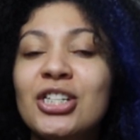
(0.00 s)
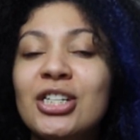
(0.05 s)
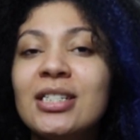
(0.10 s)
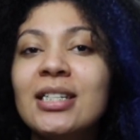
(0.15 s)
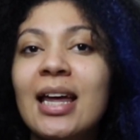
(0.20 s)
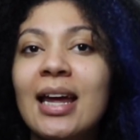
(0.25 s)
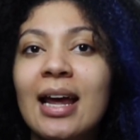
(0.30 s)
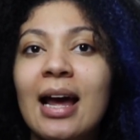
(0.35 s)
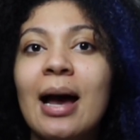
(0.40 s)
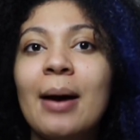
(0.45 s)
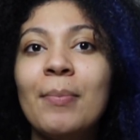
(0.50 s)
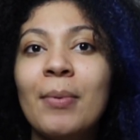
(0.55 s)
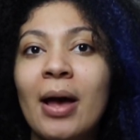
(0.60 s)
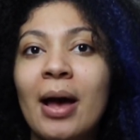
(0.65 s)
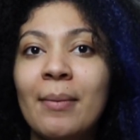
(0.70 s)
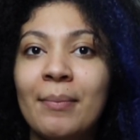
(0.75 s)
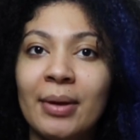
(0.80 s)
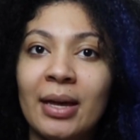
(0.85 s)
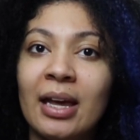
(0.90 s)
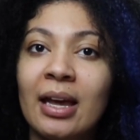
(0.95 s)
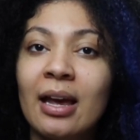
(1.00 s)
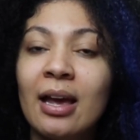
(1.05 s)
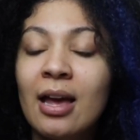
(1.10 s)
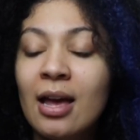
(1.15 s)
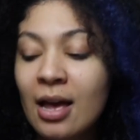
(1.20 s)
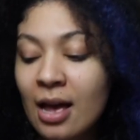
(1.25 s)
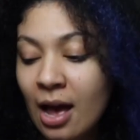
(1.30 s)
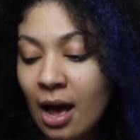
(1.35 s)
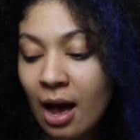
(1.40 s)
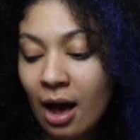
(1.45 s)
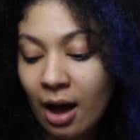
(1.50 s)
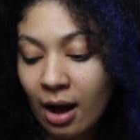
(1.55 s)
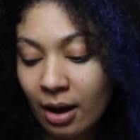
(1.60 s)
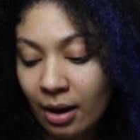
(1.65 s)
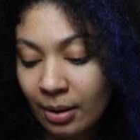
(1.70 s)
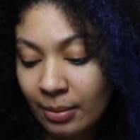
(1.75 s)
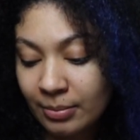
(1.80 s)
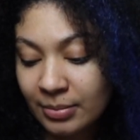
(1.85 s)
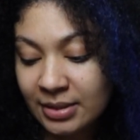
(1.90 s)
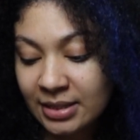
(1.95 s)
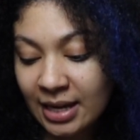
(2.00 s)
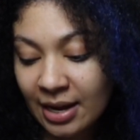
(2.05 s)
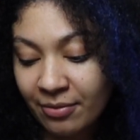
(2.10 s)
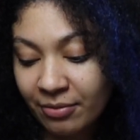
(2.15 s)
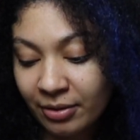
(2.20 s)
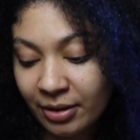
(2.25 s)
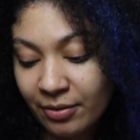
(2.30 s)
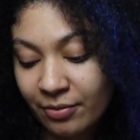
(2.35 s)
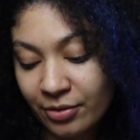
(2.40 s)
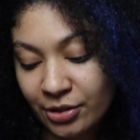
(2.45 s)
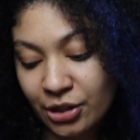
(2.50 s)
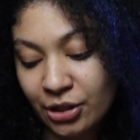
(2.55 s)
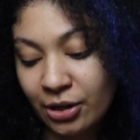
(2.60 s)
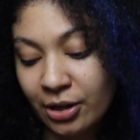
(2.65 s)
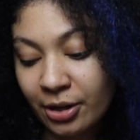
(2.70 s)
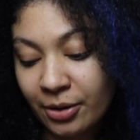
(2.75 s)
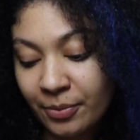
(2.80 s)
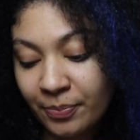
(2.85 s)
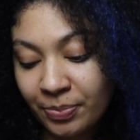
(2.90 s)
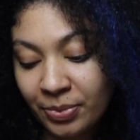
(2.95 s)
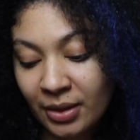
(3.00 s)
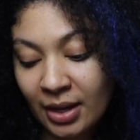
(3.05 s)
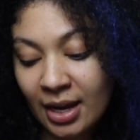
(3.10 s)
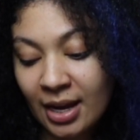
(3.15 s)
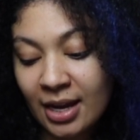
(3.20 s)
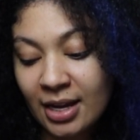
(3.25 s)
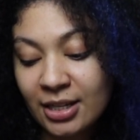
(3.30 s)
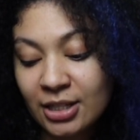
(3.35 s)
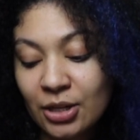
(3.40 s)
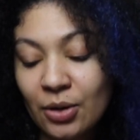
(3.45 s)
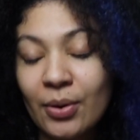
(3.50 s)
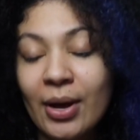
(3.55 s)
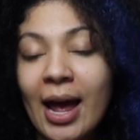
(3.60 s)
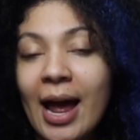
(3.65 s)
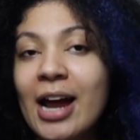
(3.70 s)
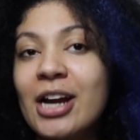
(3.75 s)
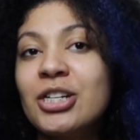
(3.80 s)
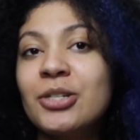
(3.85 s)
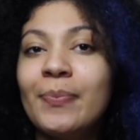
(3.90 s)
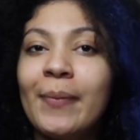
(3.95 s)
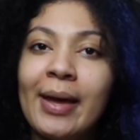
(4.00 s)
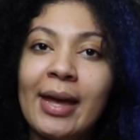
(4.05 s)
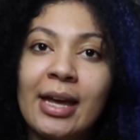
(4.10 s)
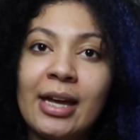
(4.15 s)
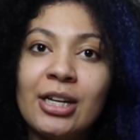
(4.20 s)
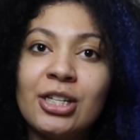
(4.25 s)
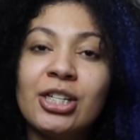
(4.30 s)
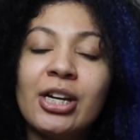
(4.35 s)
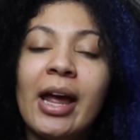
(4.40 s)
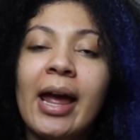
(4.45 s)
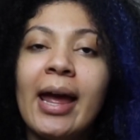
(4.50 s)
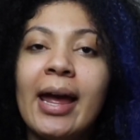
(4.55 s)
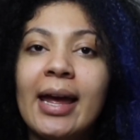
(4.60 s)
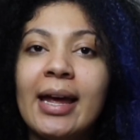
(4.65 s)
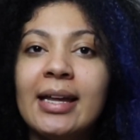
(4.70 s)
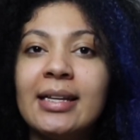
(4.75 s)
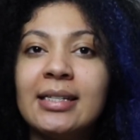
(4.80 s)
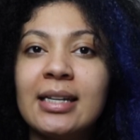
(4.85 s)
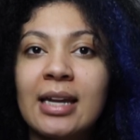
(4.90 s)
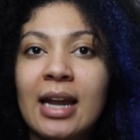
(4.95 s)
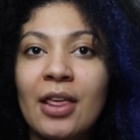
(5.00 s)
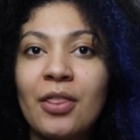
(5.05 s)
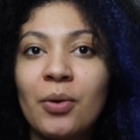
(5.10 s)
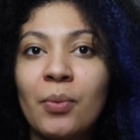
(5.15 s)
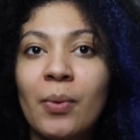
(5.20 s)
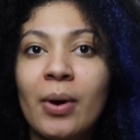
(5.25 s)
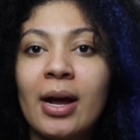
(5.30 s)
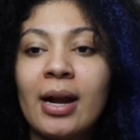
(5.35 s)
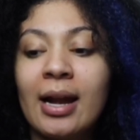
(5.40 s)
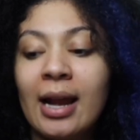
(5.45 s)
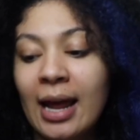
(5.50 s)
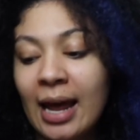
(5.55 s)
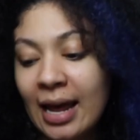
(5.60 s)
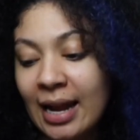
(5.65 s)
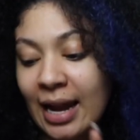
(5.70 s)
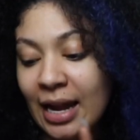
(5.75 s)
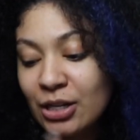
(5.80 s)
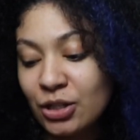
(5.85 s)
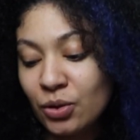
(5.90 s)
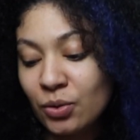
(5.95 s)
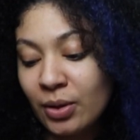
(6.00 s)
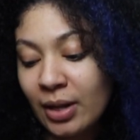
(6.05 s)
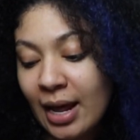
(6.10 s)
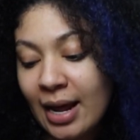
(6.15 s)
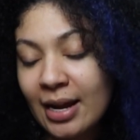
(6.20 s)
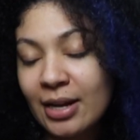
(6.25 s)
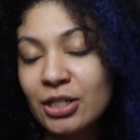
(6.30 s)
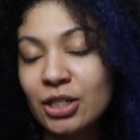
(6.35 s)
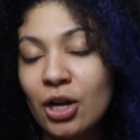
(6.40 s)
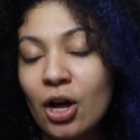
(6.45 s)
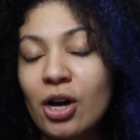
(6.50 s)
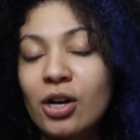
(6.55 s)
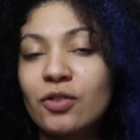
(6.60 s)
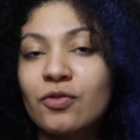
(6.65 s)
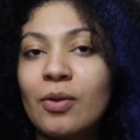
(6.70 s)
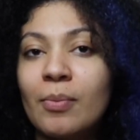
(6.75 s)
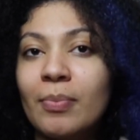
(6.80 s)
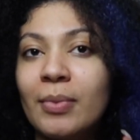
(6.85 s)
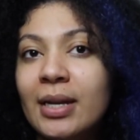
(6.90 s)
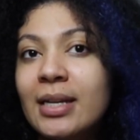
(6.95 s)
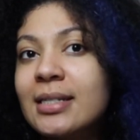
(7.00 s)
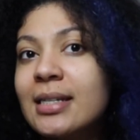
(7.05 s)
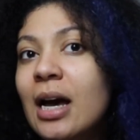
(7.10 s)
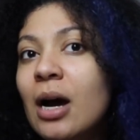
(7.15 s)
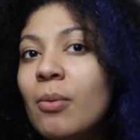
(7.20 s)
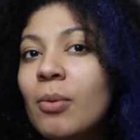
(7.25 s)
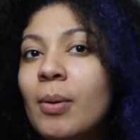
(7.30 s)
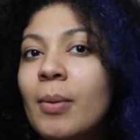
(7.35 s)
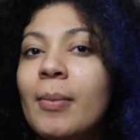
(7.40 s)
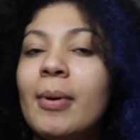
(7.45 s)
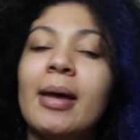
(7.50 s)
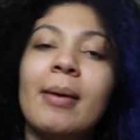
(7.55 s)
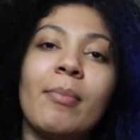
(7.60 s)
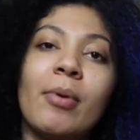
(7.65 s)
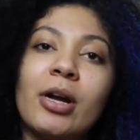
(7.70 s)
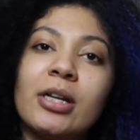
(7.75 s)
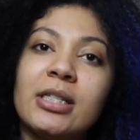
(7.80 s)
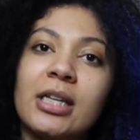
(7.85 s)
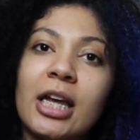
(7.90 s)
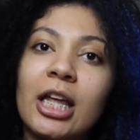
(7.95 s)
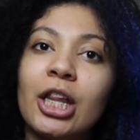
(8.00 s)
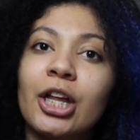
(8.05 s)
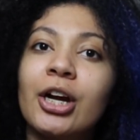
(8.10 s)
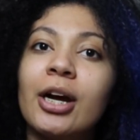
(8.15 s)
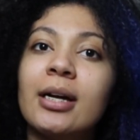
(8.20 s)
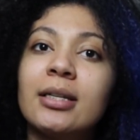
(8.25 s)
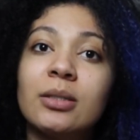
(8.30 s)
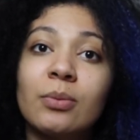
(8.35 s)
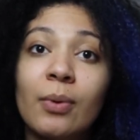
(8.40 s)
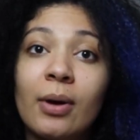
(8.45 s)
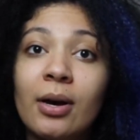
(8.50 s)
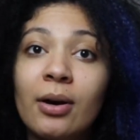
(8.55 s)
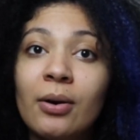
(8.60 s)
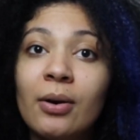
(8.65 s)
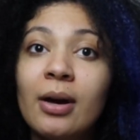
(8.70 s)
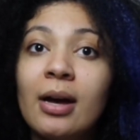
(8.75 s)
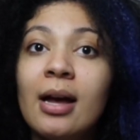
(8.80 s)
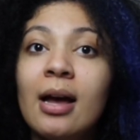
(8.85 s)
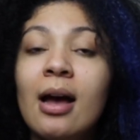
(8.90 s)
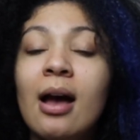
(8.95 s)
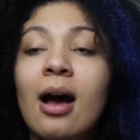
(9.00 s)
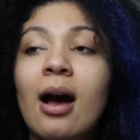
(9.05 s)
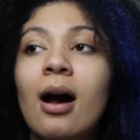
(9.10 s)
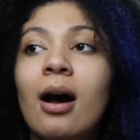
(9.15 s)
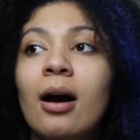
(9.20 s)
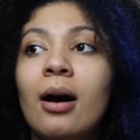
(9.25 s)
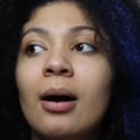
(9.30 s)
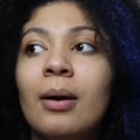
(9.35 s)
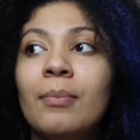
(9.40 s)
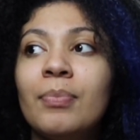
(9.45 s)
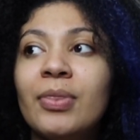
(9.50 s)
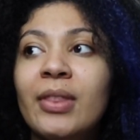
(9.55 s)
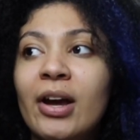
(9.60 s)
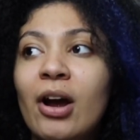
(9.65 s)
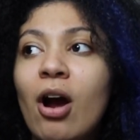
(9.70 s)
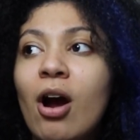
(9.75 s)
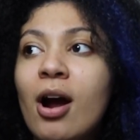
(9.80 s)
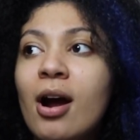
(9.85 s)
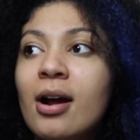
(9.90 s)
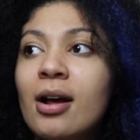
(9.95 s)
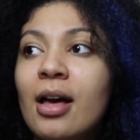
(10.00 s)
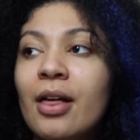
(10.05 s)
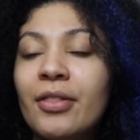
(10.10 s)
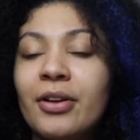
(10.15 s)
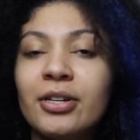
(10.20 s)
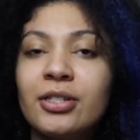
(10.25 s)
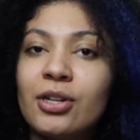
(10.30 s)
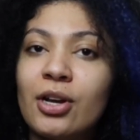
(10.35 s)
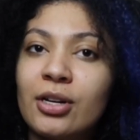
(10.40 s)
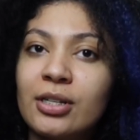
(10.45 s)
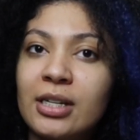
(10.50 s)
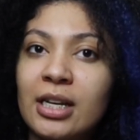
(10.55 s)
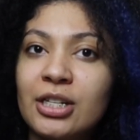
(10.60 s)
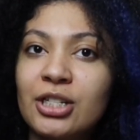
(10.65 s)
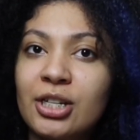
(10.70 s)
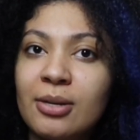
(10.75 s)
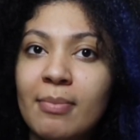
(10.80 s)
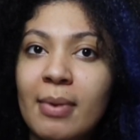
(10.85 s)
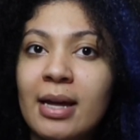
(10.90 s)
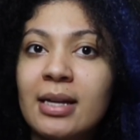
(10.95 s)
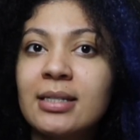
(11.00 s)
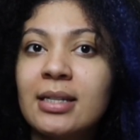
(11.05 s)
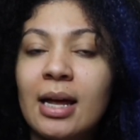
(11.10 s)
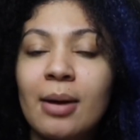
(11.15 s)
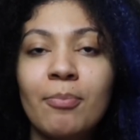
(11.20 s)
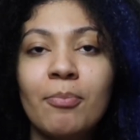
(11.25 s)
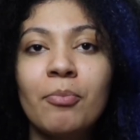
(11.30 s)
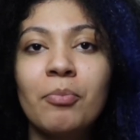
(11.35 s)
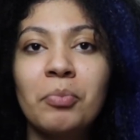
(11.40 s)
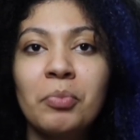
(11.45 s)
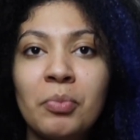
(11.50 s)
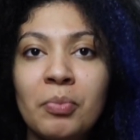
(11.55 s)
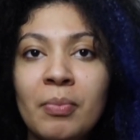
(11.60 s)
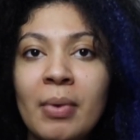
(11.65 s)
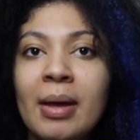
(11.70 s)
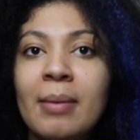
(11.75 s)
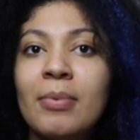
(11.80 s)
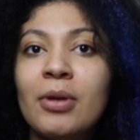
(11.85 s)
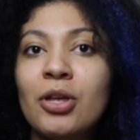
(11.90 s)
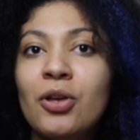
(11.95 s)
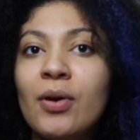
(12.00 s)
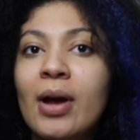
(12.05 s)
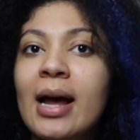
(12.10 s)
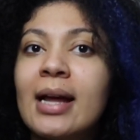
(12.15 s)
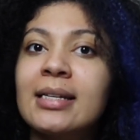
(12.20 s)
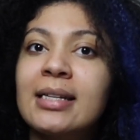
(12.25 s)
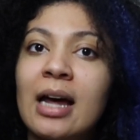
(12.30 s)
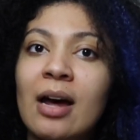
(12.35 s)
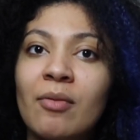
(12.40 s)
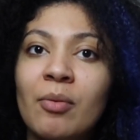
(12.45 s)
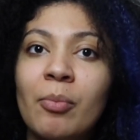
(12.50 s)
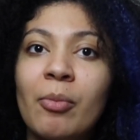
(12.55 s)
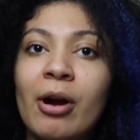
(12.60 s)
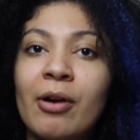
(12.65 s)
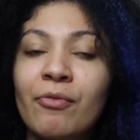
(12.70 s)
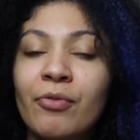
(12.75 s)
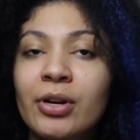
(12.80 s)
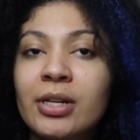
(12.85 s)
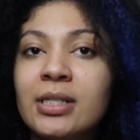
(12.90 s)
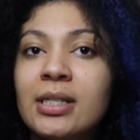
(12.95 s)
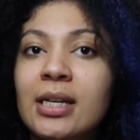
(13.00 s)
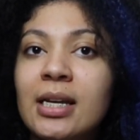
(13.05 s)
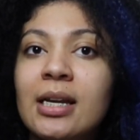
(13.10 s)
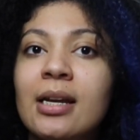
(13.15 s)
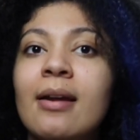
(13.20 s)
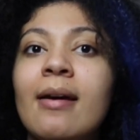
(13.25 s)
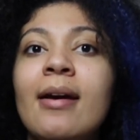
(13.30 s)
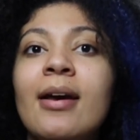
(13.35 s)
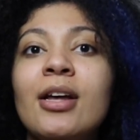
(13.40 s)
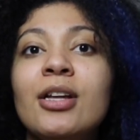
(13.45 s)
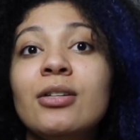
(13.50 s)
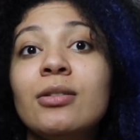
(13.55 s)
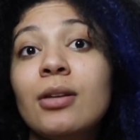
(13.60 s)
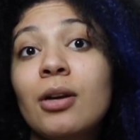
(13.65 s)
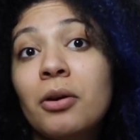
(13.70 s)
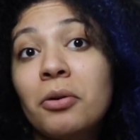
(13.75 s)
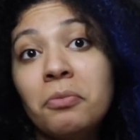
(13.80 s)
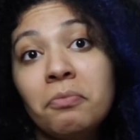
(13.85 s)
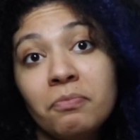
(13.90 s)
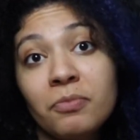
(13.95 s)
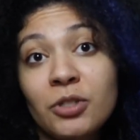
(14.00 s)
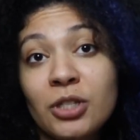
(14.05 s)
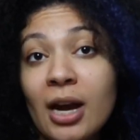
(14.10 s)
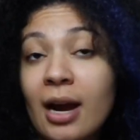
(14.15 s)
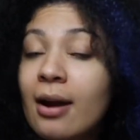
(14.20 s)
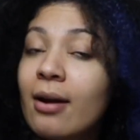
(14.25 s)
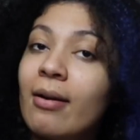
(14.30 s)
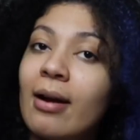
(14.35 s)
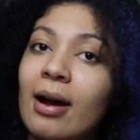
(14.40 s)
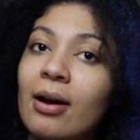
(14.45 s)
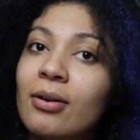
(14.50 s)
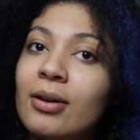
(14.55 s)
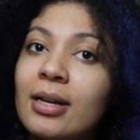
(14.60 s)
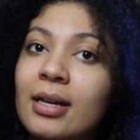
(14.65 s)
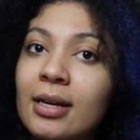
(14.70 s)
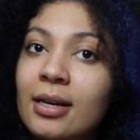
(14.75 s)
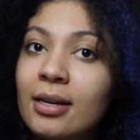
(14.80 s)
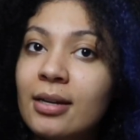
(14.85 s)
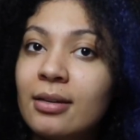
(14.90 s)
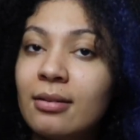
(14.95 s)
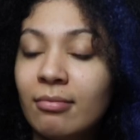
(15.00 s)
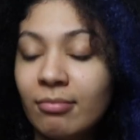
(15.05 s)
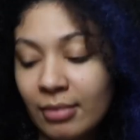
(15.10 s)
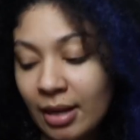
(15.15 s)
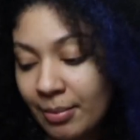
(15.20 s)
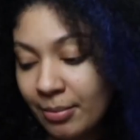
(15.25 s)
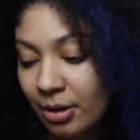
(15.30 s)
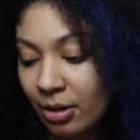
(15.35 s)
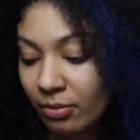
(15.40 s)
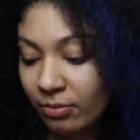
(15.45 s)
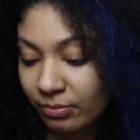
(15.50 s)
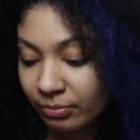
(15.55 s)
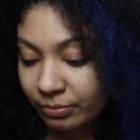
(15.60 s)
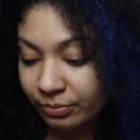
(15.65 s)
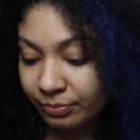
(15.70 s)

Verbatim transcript: she's like upcoming, um, definitely for sure. So Kaash Paige is another one, and I do like songs from this album in particular as well. Um, there are other songs that she makes that maybe you guys have a preference in, so check her out and let me know.